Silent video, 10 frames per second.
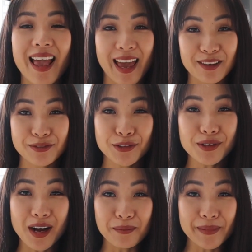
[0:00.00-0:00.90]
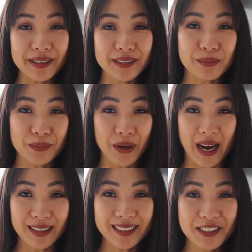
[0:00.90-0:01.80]
A handful of companies and
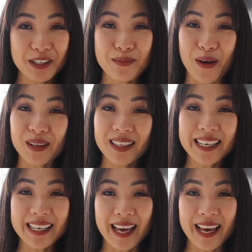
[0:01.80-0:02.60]
brands, Chipotle,